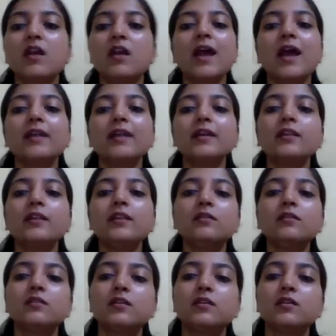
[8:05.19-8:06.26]
and again
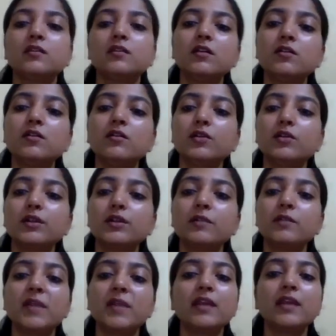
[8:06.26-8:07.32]
here the
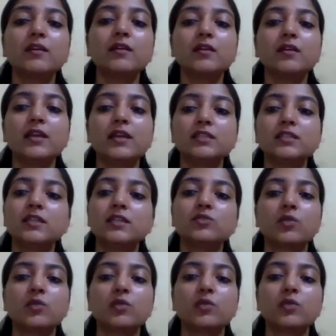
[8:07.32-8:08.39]
glutamic acid is
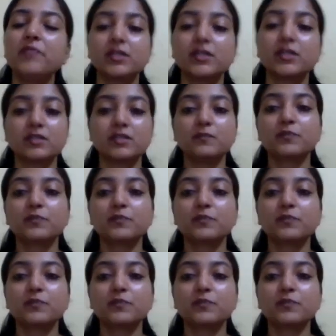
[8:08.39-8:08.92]
only present,